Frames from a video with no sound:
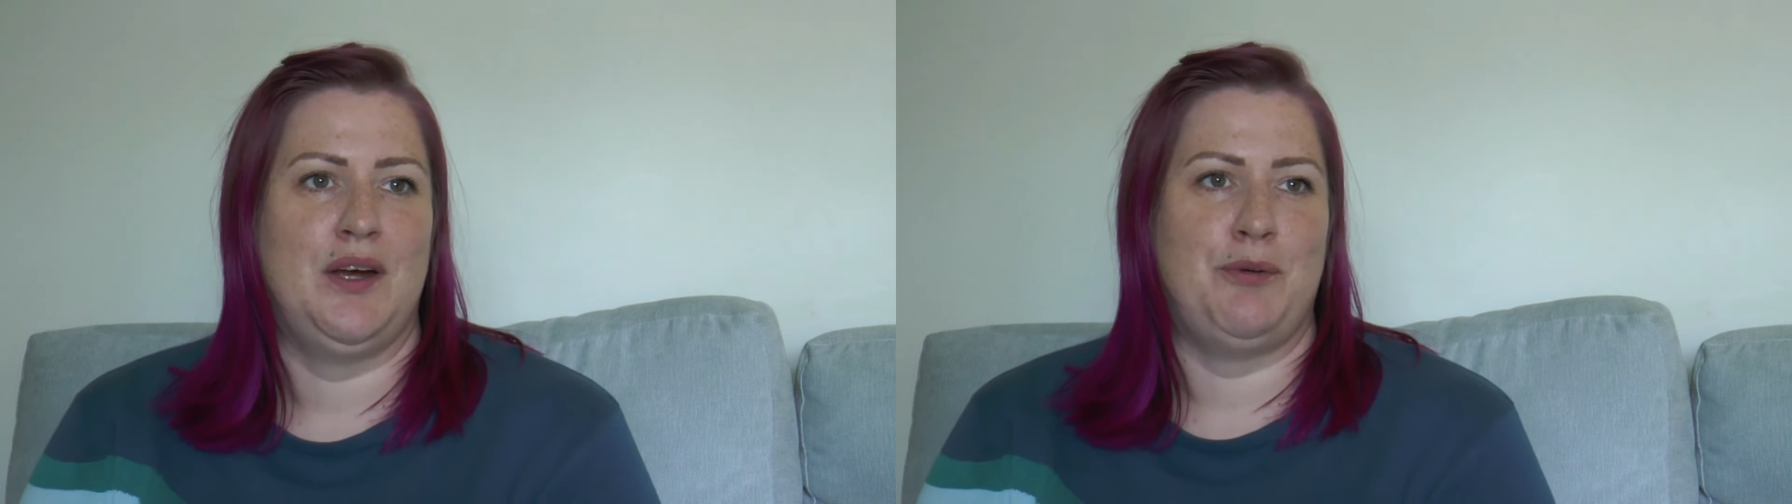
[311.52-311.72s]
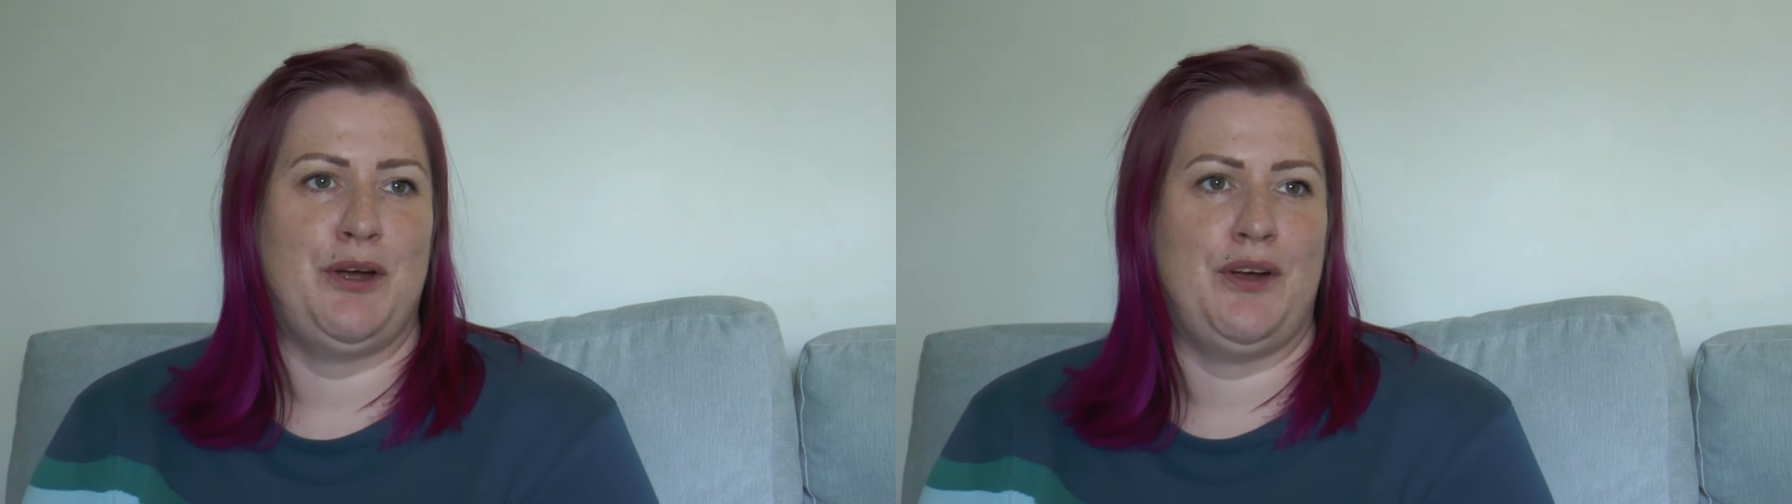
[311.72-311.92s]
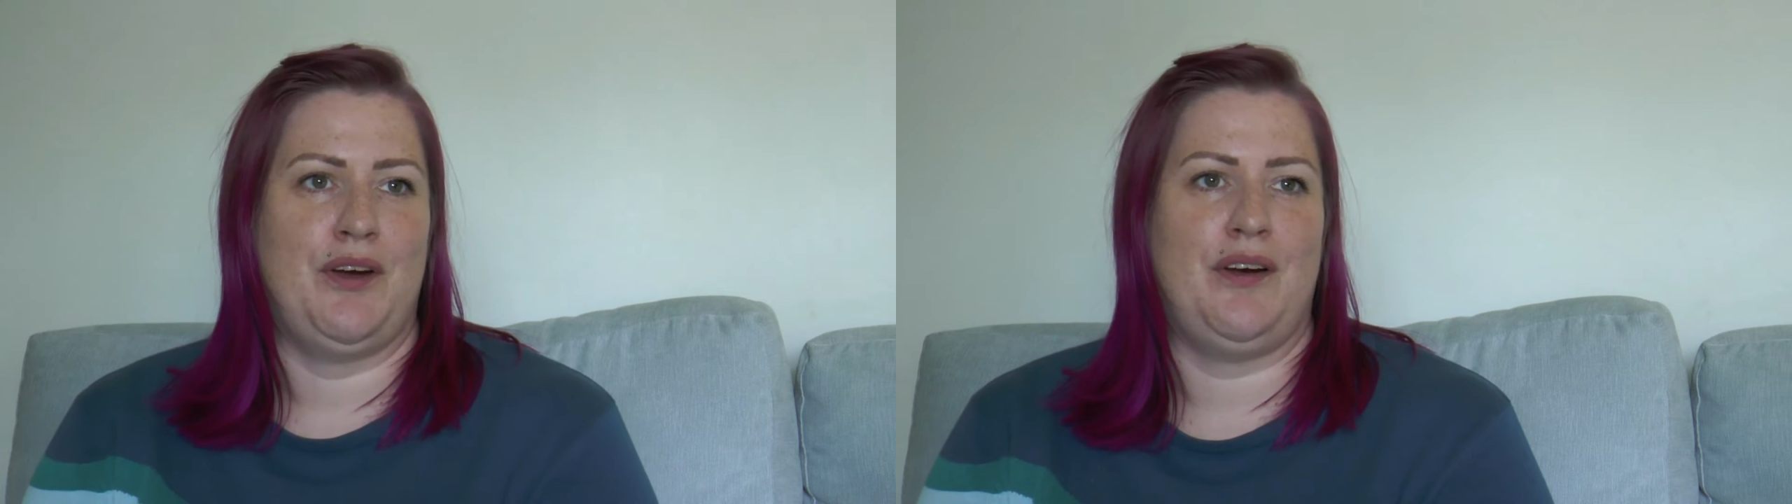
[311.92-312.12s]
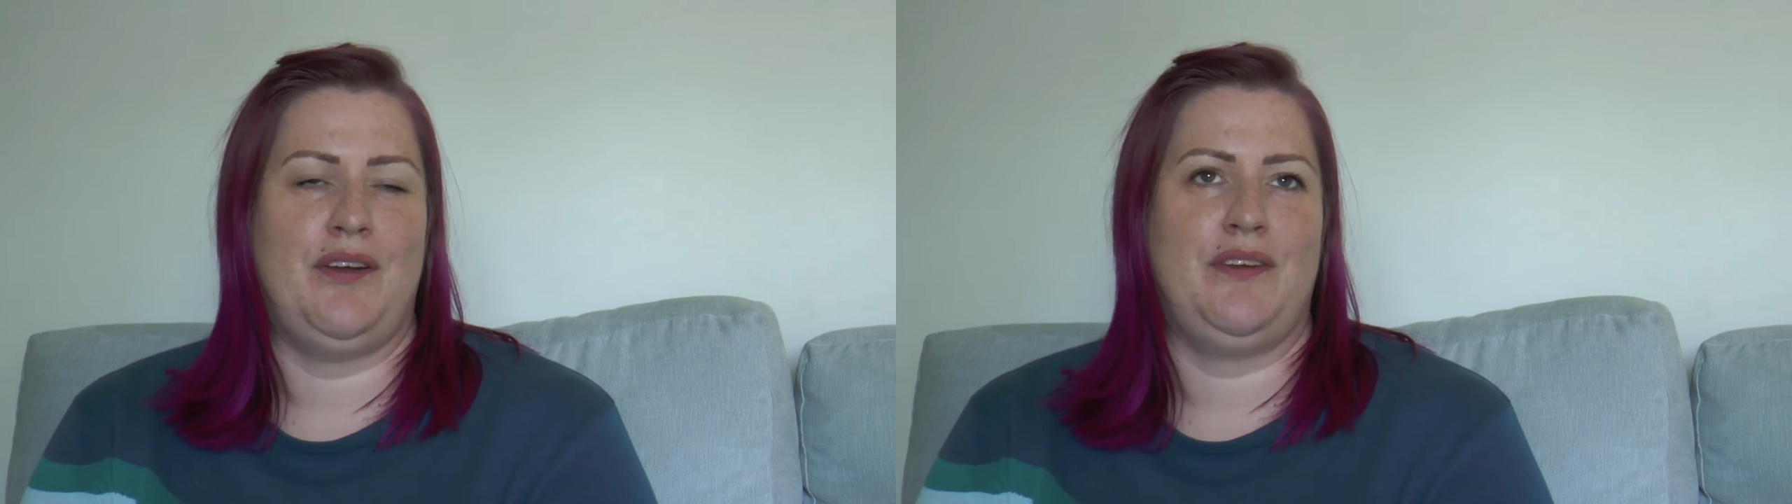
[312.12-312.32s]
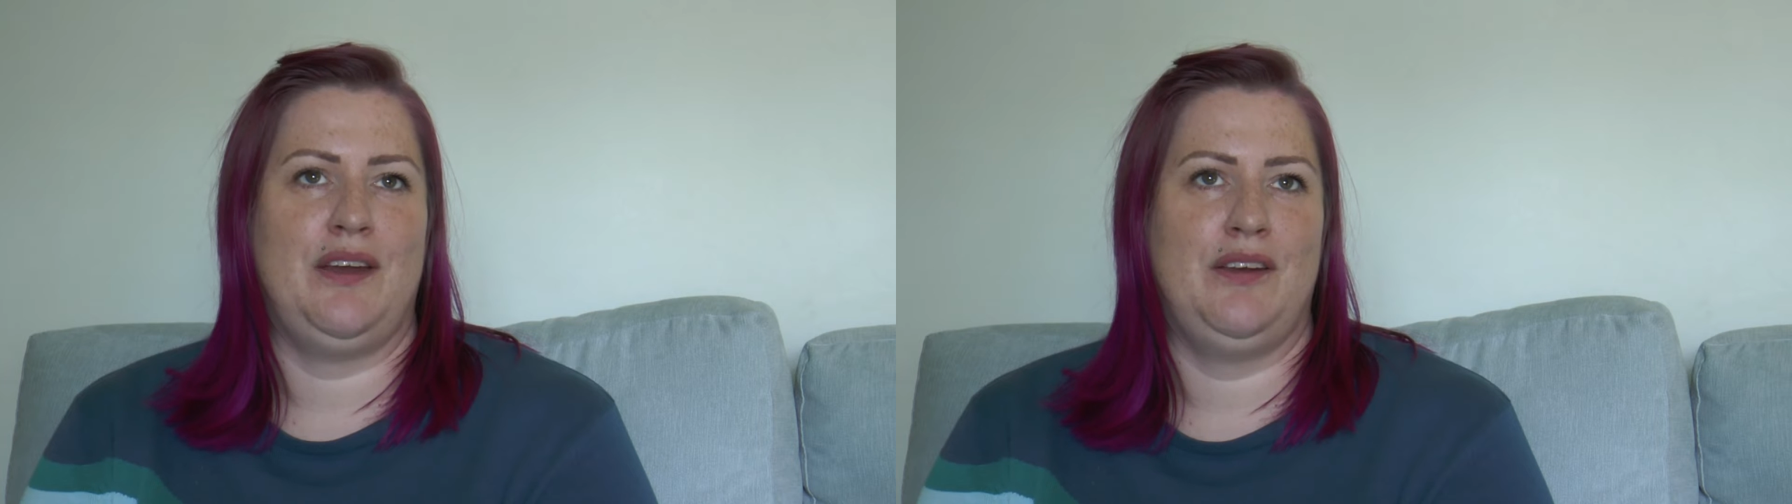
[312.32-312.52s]
But
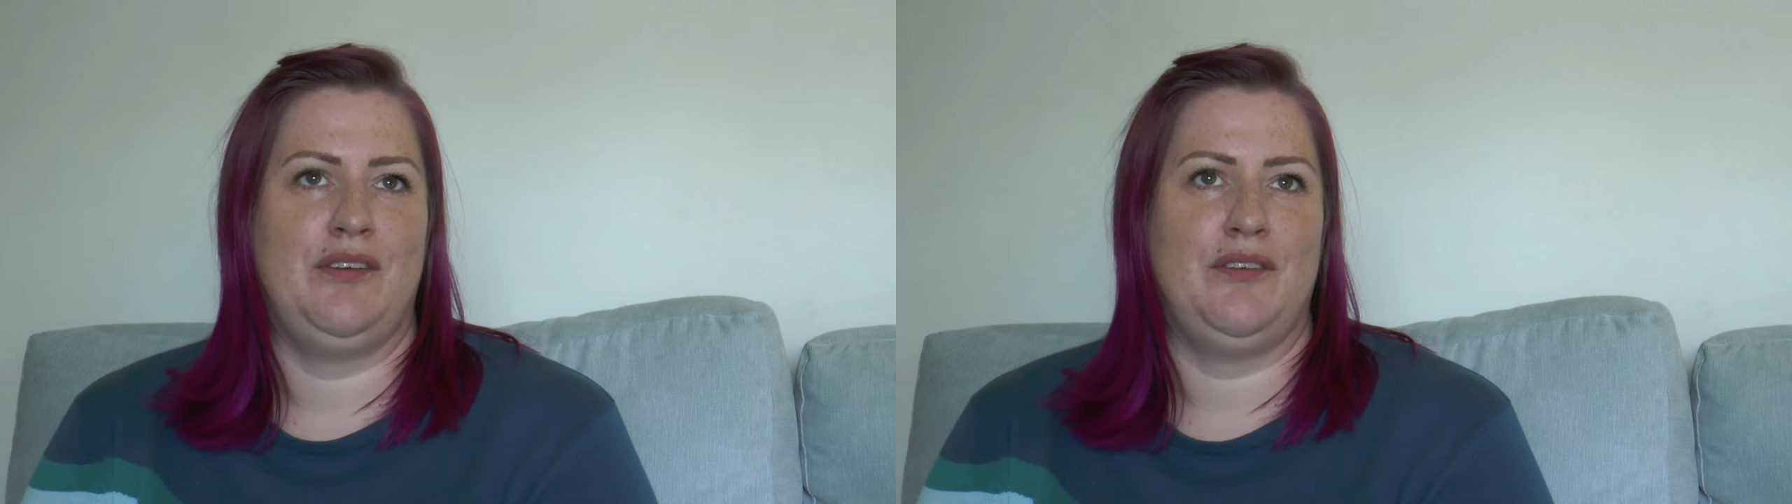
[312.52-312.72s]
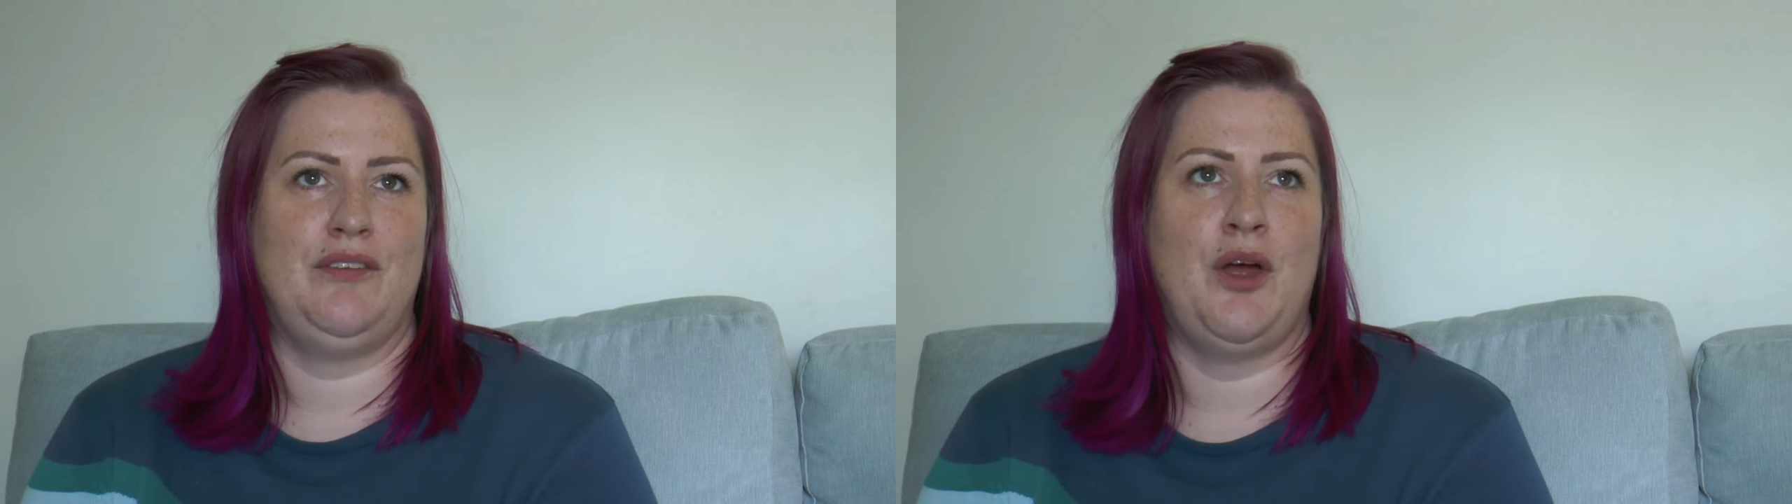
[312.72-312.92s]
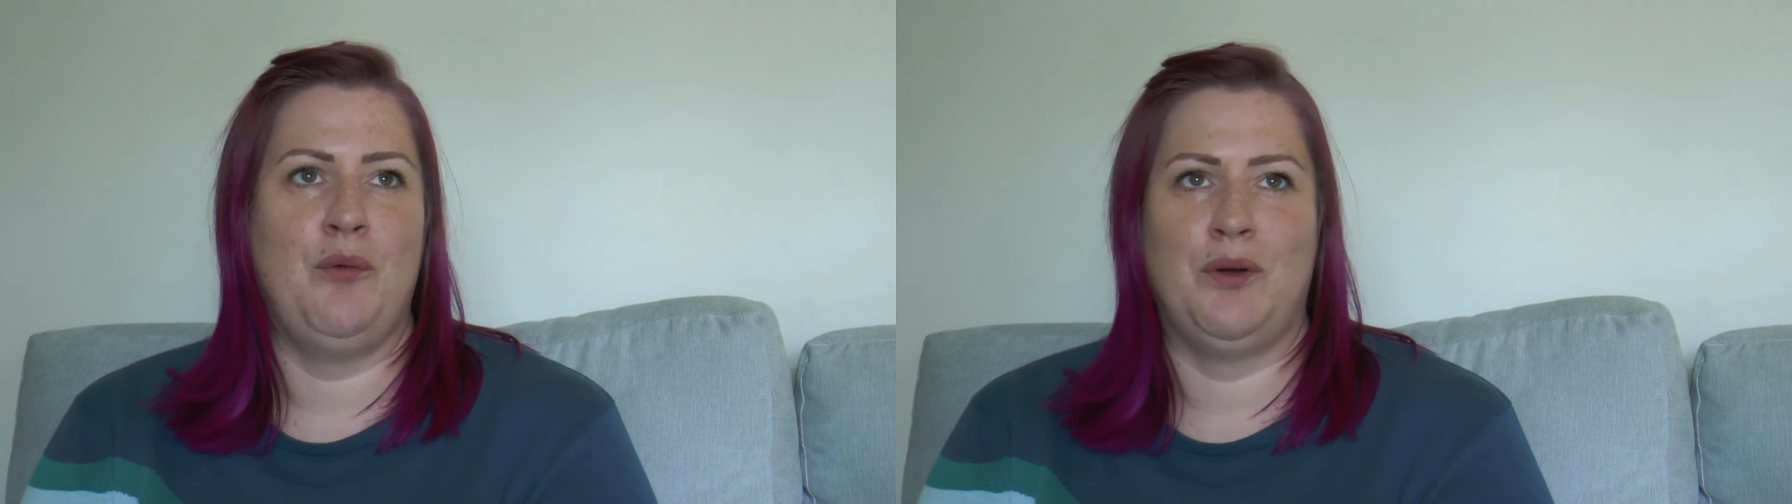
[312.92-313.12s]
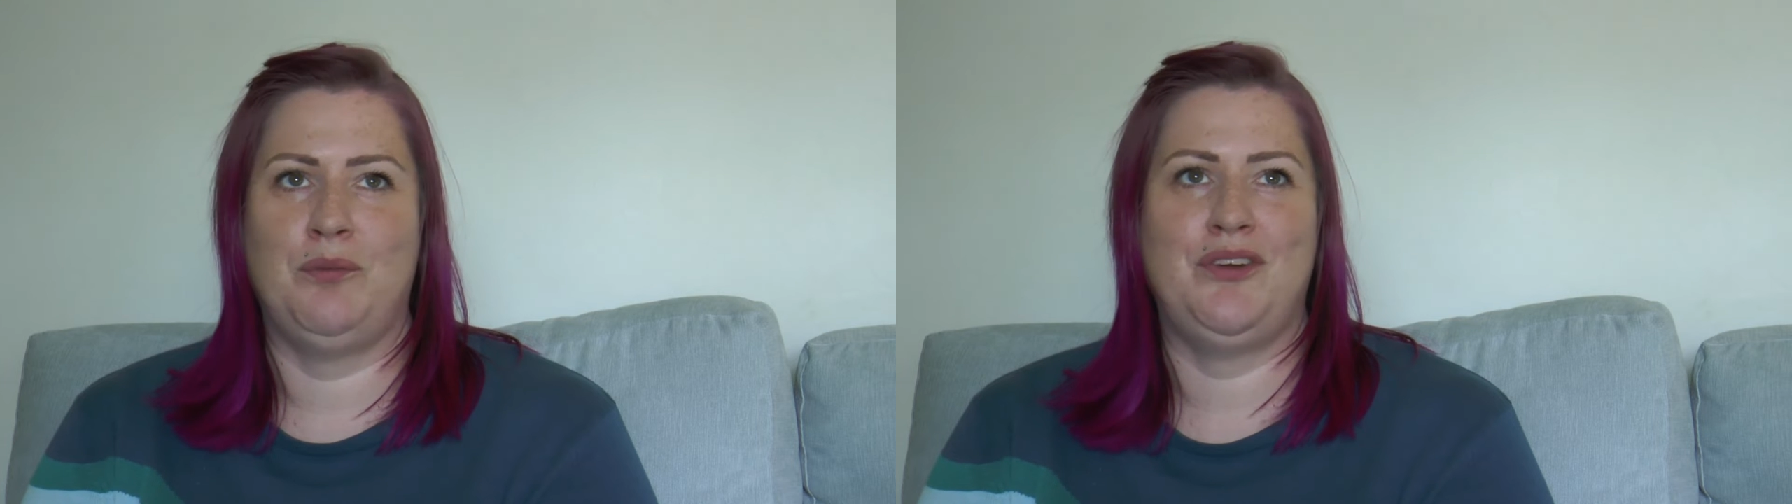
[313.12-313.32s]
I think no one